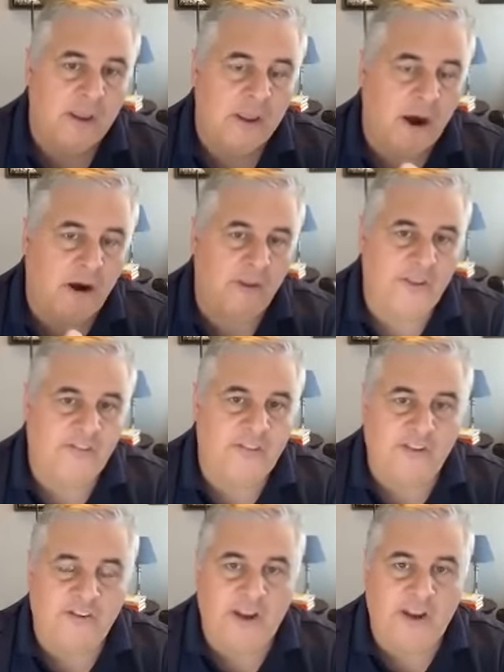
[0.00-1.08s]
Are these
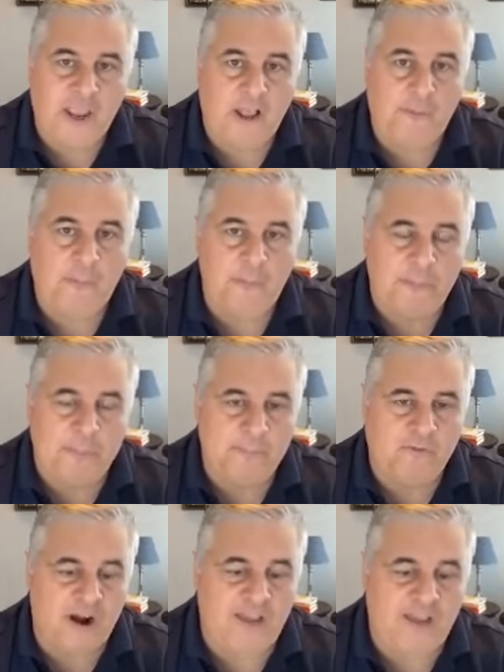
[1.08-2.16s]
things going to help
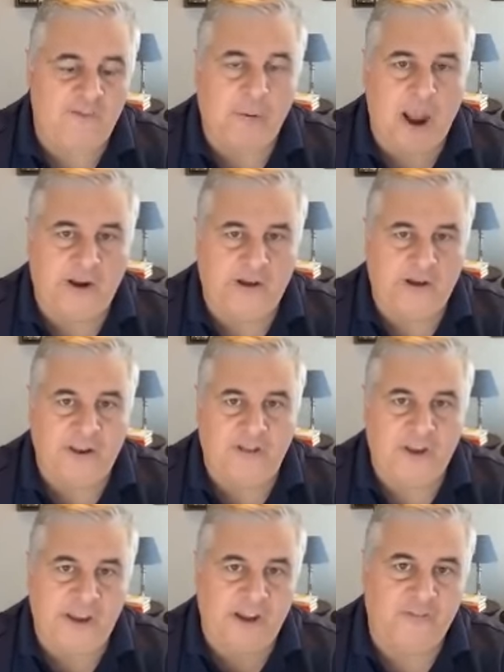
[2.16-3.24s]
drive
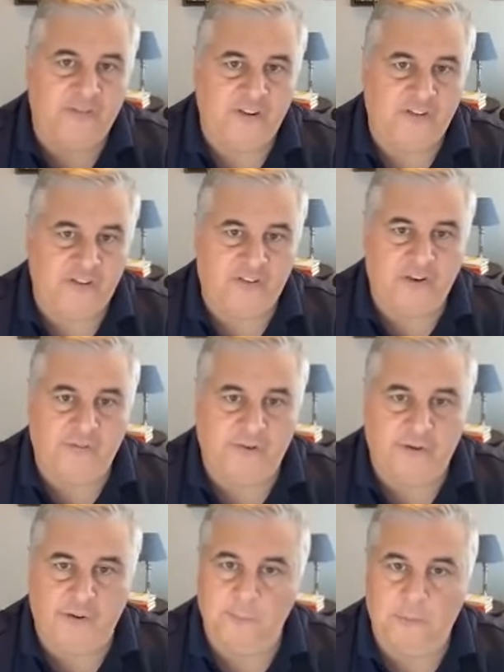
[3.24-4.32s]
productivity and efficiency for
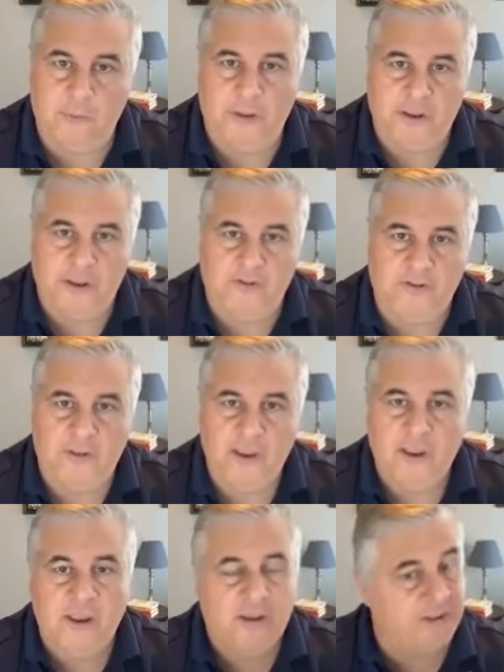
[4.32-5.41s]
their employees?
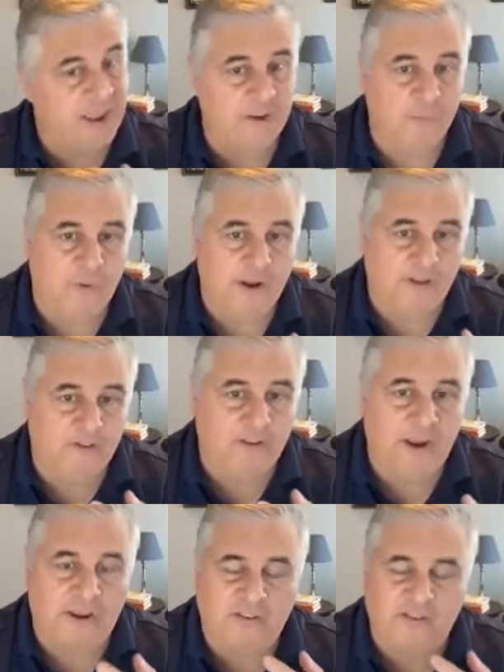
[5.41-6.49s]
Second one is
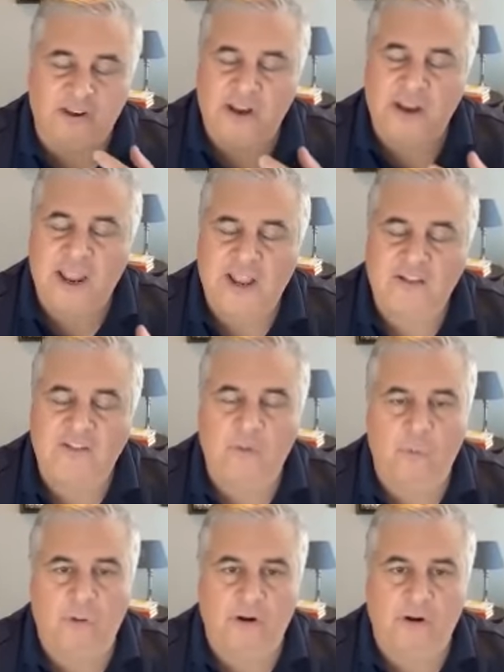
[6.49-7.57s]
it going to enhance a
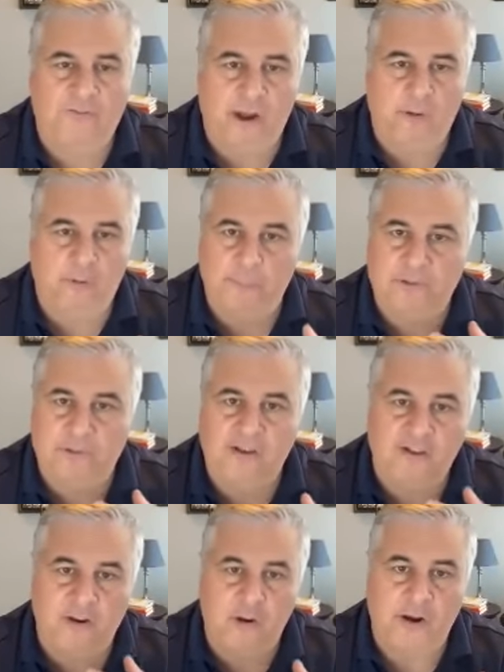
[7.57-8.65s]
workflow or
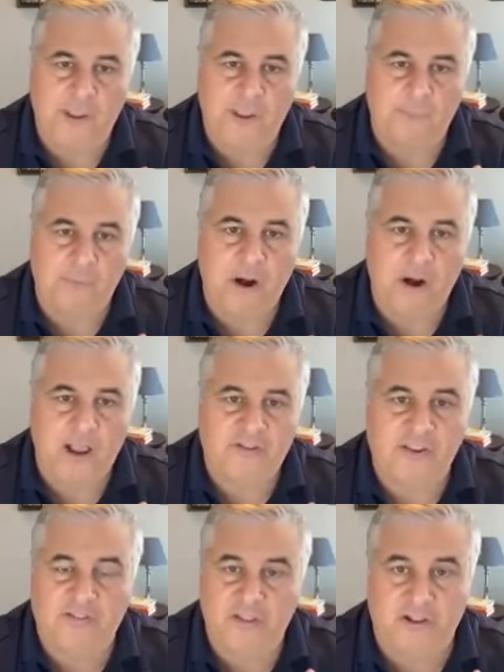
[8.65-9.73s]
potentially automate a
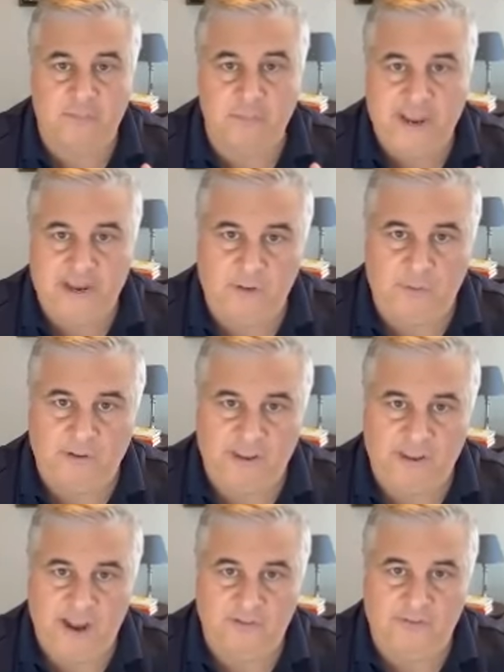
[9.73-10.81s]
process that's manual
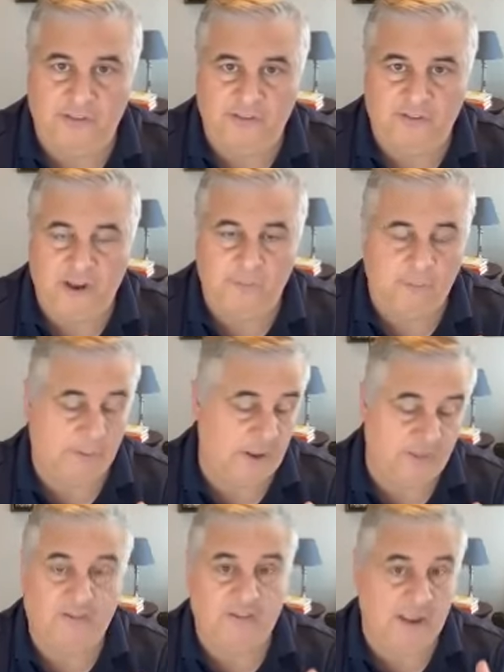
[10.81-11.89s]
today for this company,
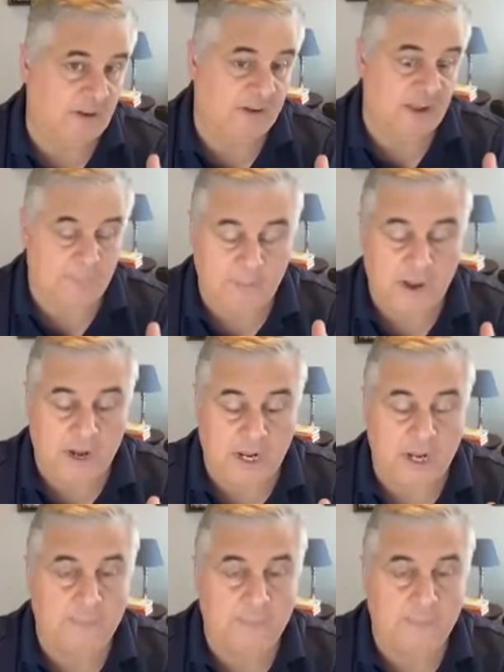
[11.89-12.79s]
thus saving time and money?